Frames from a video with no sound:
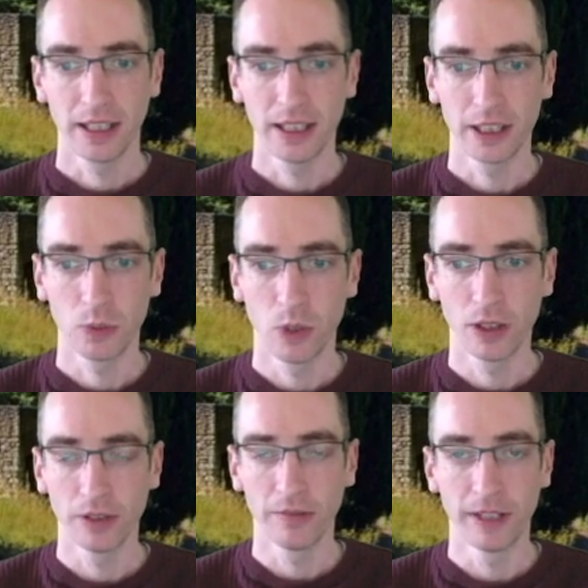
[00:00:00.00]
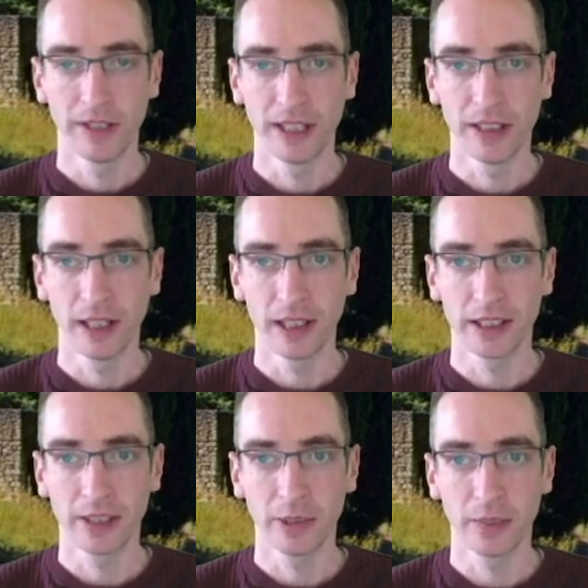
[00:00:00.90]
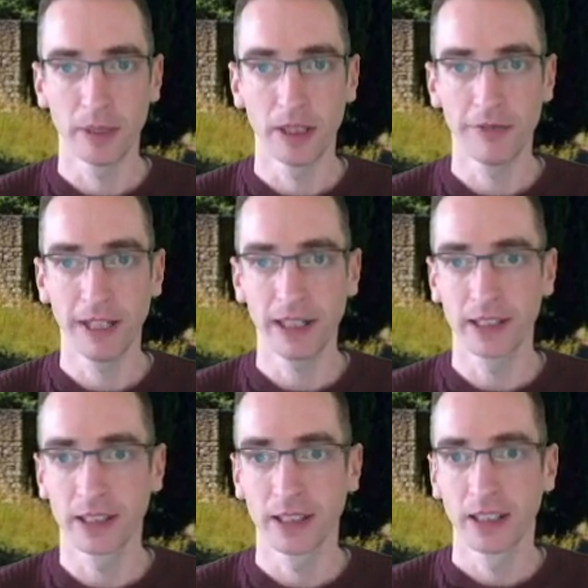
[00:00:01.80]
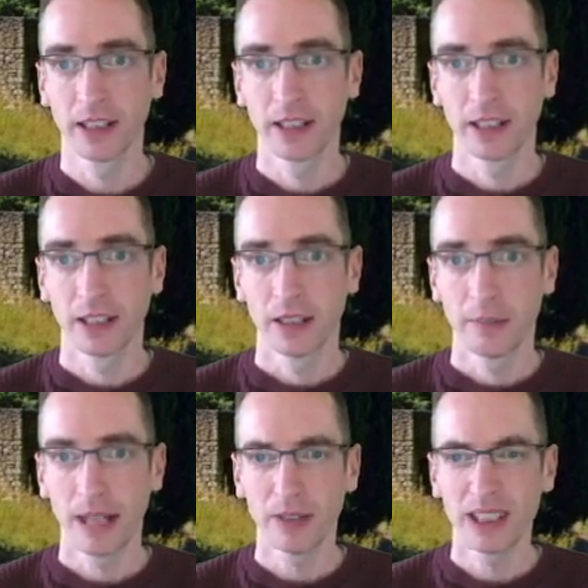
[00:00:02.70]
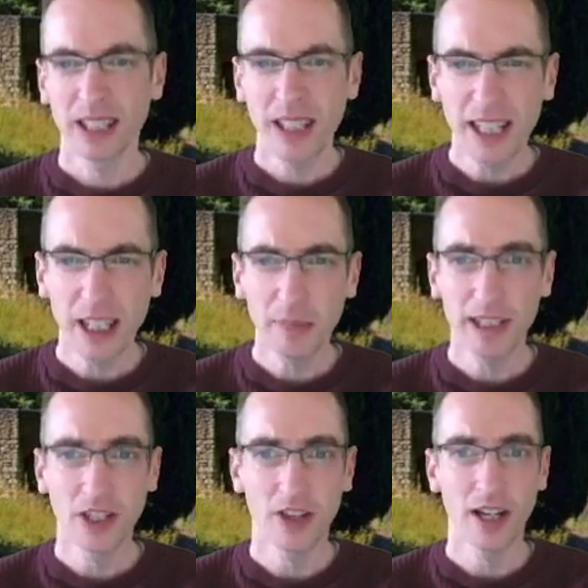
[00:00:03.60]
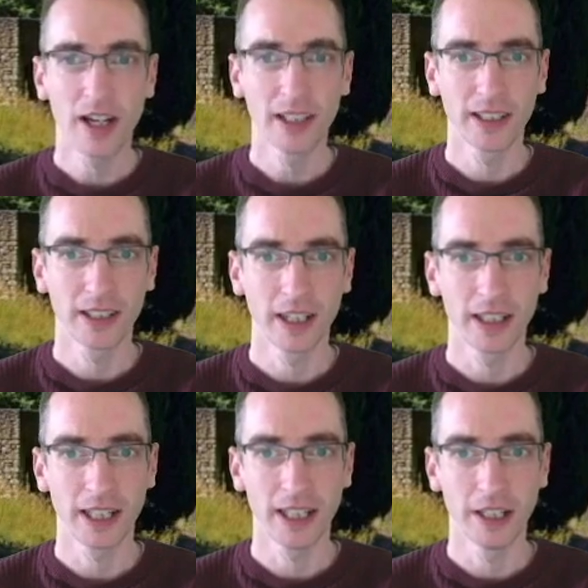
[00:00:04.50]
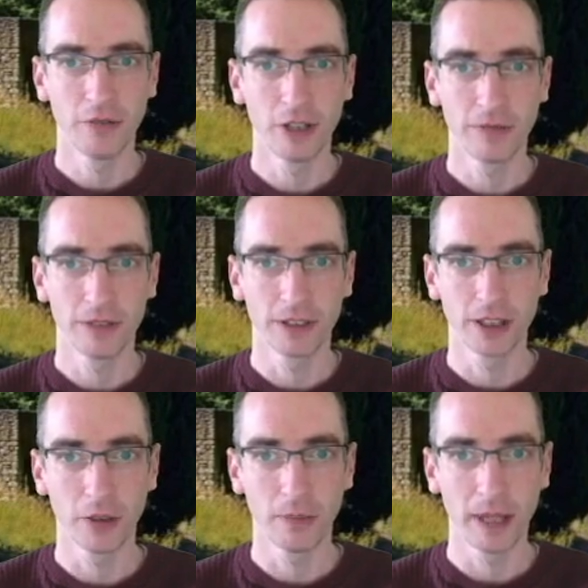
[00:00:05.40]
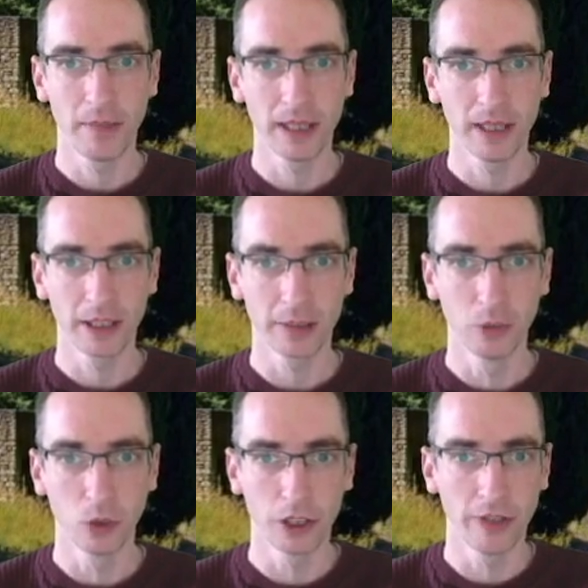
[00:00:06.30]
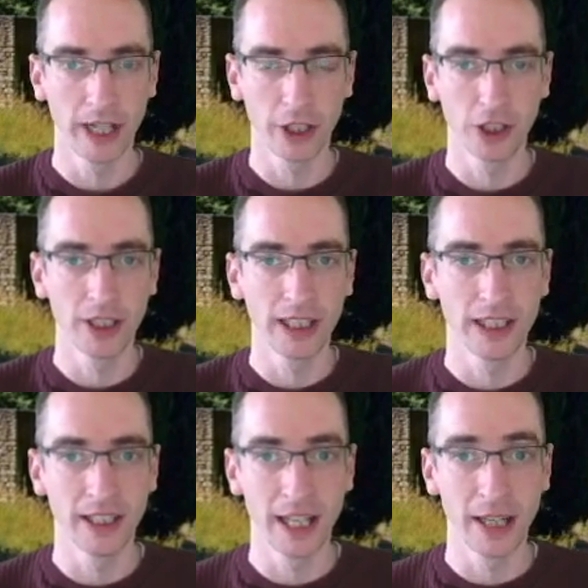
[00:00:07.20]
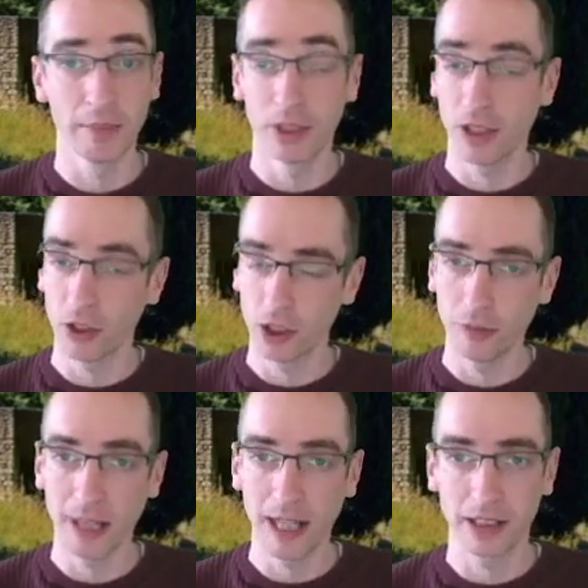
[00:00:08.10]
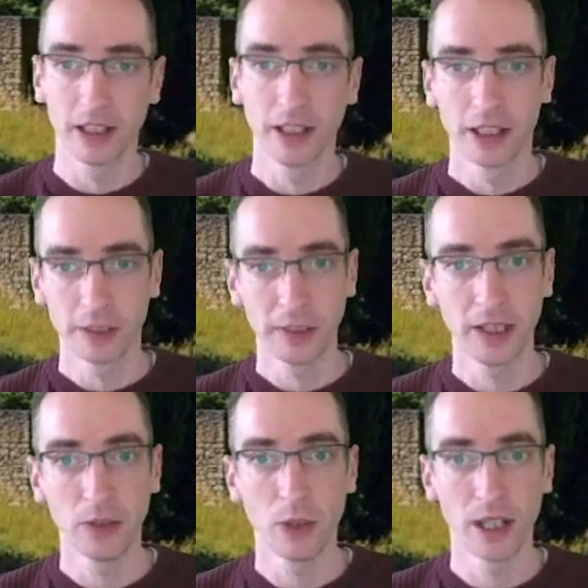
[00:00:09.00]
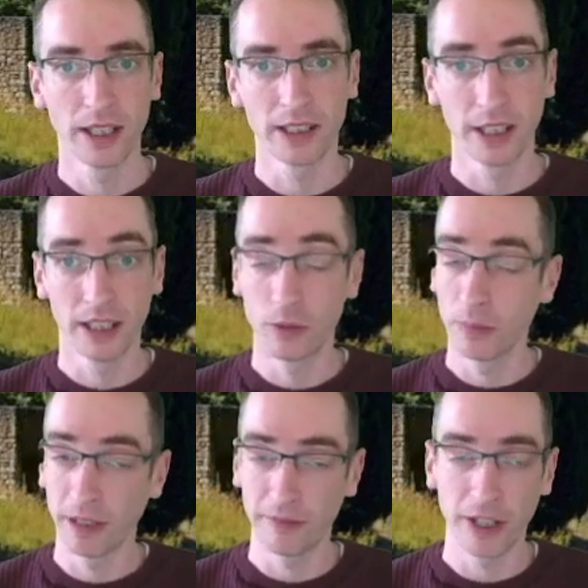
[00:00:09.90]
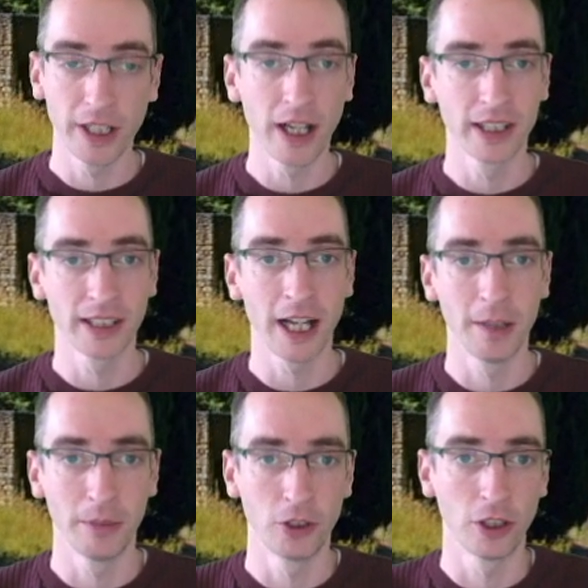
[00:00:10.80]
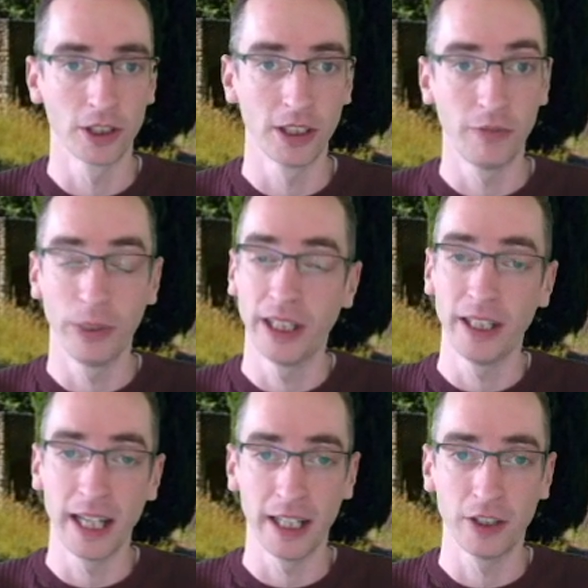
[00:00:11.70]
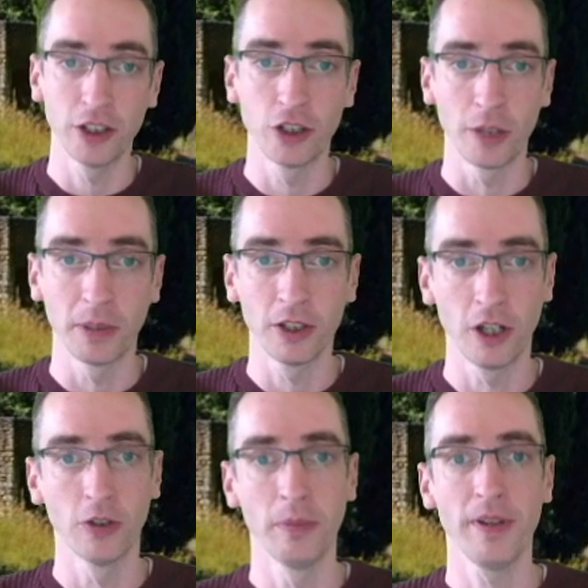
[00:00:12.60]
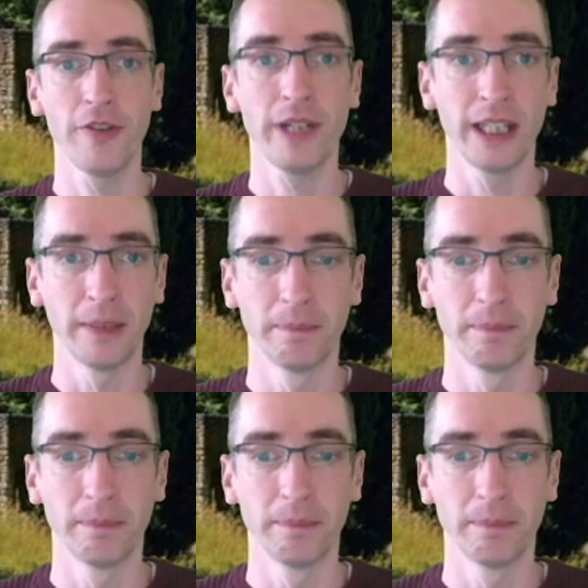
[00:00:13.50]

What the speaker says: this one very nicely with a perfect. Bounce is a little bit on the high side in the rough, so maybe a small correction needed there, but not too bad speed-wise, and this will be a very nice albatross if we can get it to drop on hole number 3.